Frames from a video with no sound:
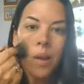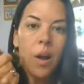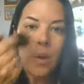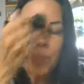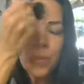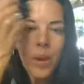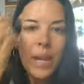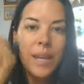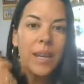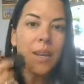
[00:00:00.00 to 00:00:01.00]

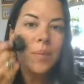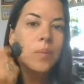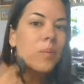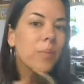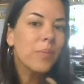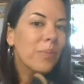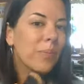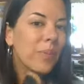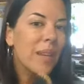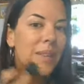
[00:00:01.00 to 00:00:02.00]
Already,
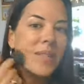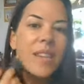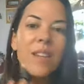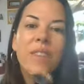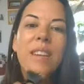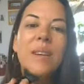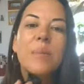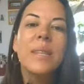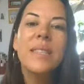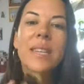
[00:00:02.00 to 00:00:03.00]
it's evened
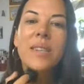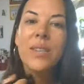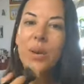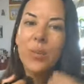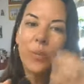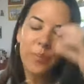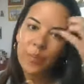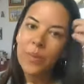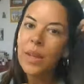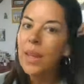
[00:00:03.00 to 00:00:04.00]
out my skin tone.
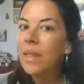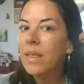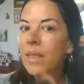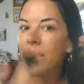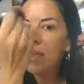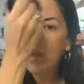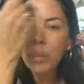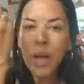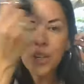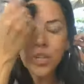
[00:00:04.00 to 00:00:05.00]
The
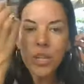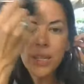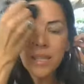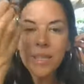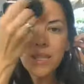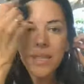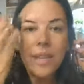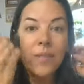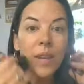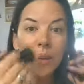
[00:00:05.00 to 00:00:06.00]
blotchiness is
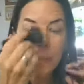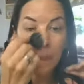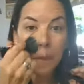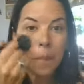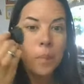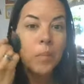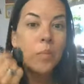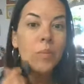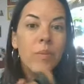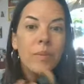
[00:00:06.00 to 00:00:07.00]
leaving,
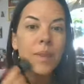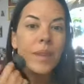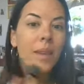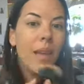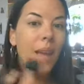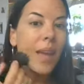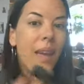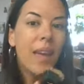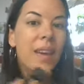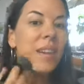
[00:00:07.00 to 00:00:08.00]

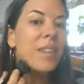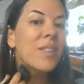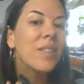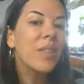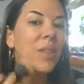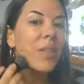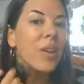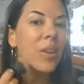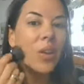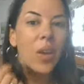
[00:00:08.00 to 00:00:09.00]
and
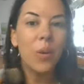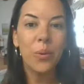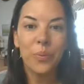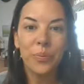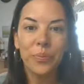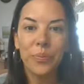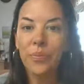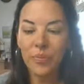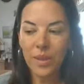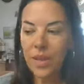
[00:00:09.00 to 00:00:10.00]
there you go.
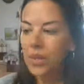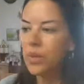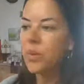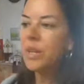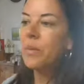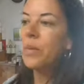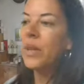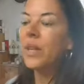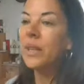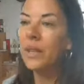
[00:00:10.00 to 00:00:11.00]
So I'm going to
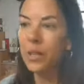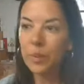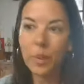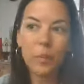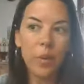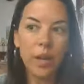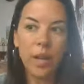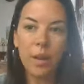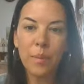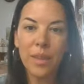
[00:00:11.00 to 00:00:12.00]
put a little bit more,
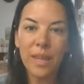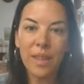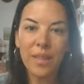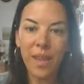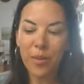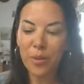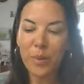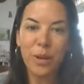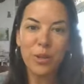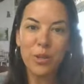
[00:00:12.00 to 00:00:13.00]
and I'm looking in the other
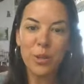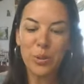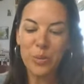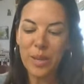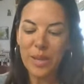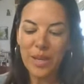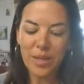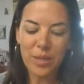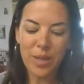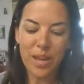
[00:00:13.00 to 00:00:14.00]
mirror too,
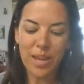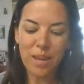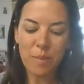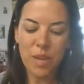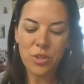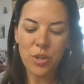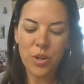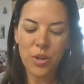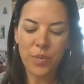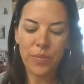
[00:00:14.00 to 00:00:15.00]
so that I can make
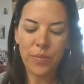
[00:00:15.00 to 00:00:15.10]
sure